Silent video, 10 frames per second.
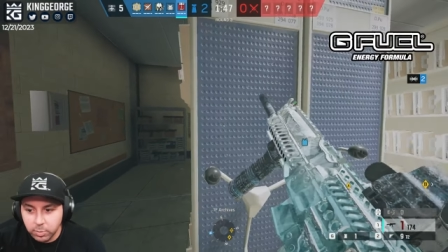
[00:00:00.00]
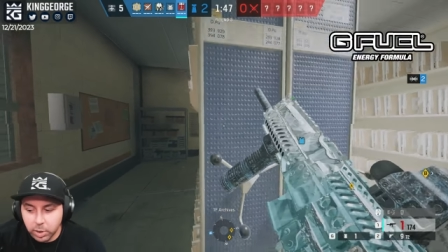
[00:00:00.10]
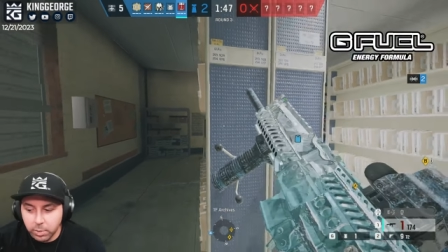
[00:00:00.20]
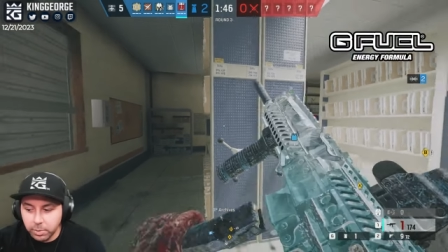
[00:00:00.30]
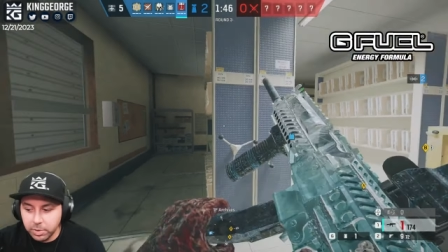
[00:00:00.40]

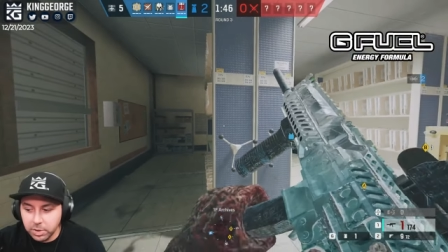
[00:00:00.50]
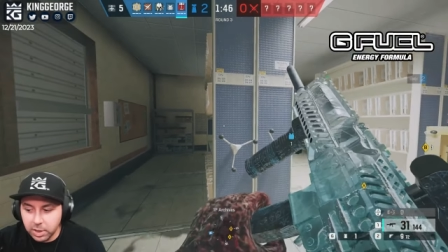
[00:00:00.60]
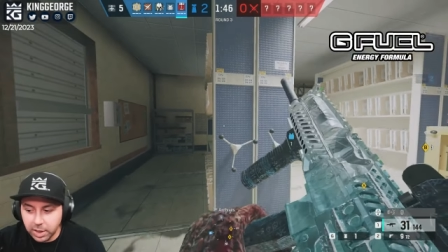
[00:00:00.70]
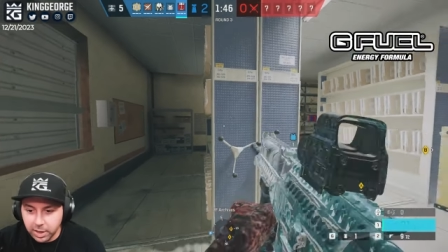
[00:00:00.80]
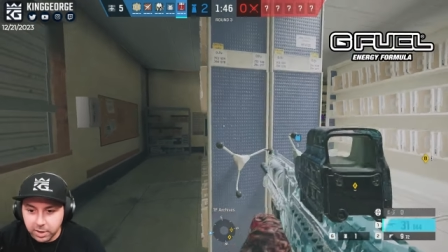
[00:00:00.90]
probably,
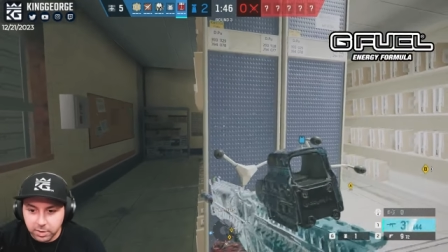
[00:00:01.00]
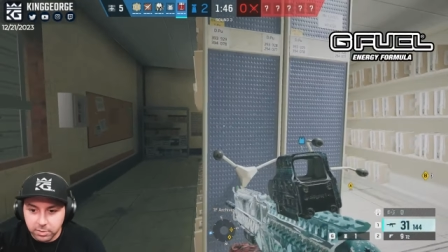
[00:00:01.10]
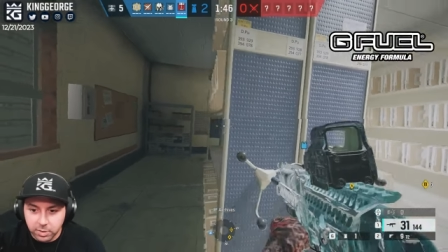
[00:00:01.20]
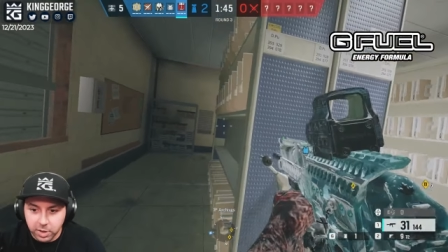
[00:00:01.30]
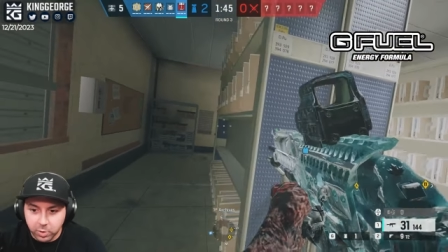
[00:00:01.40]
like,
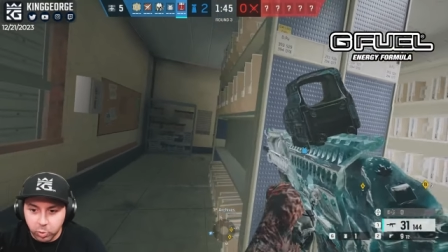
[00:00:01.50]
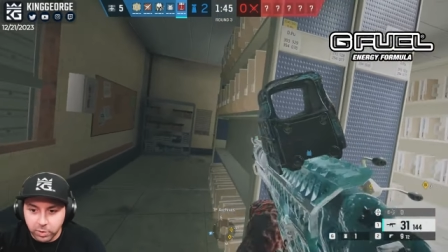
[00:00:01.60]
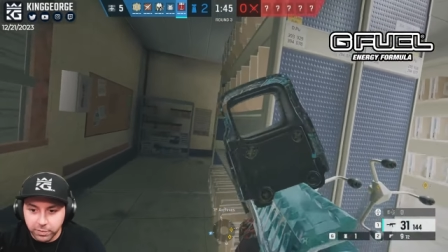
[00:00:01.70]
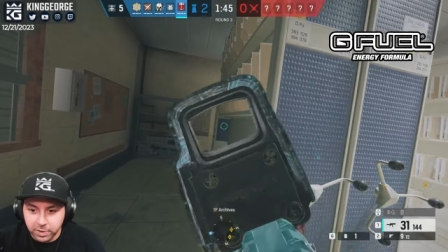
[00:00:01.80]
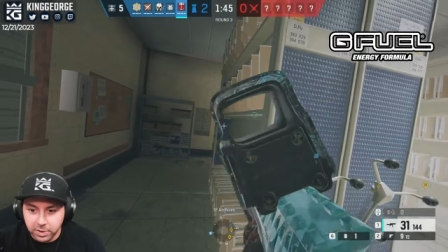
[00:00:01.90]

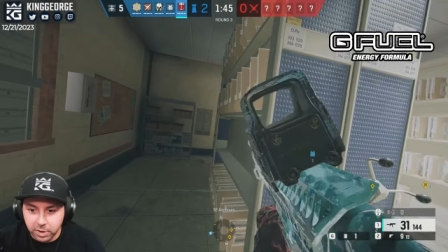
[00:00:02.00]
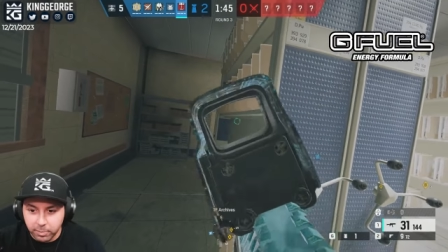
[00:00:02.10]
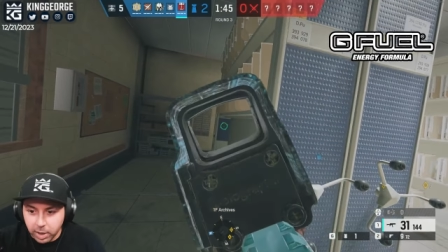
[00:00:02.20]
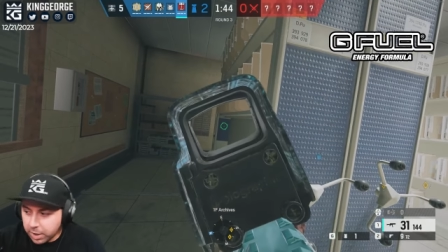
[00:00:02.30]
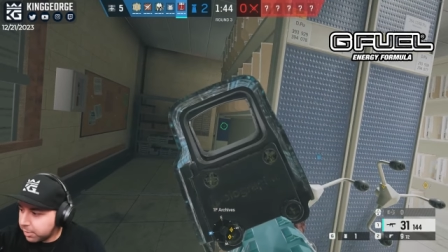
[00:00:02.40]
equivalent of
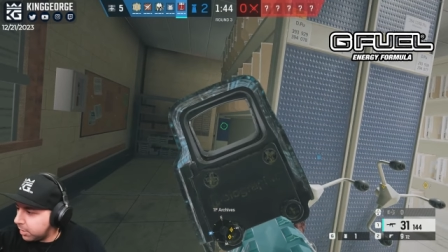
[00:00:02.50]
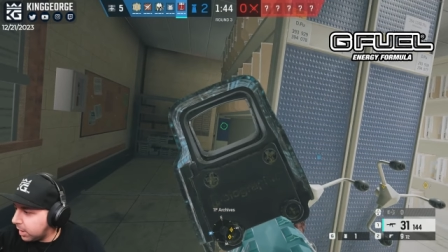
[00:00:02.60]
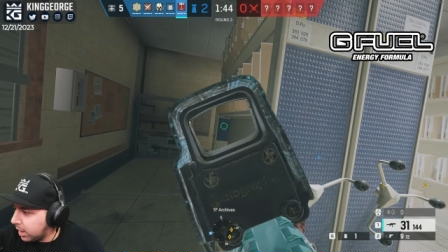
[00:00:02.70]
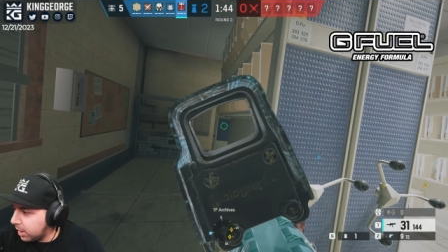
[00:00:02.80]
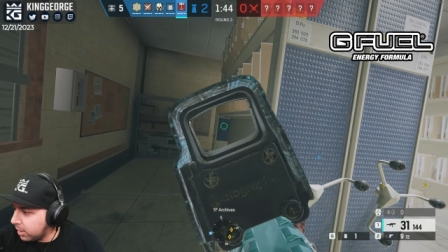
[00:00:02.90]
modern
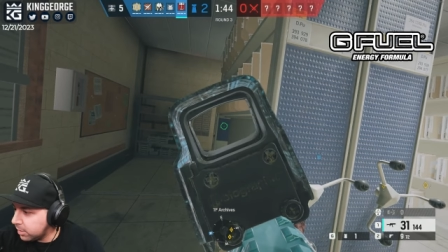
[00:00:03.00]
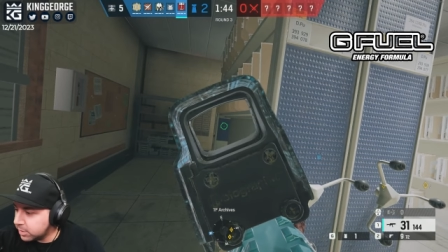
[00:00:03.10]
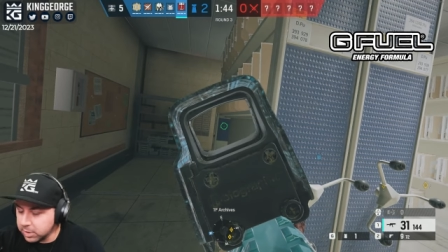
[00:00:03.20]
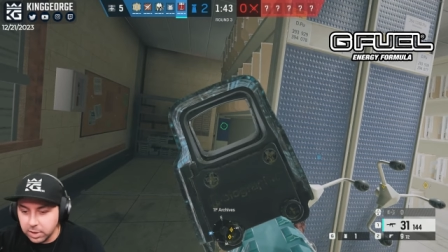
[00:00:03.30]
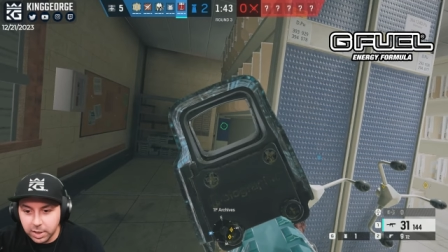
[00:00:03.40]
day
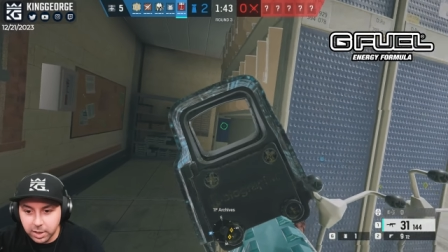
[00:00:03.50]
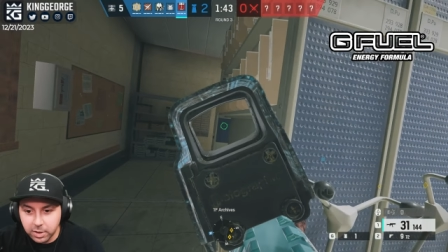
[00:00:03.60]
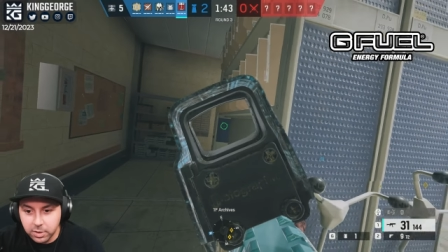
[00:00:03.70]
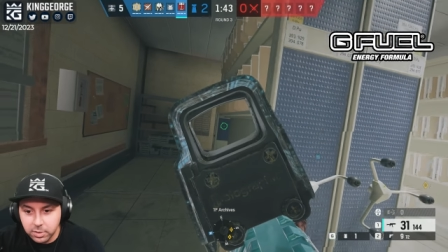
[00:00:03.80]
to, like,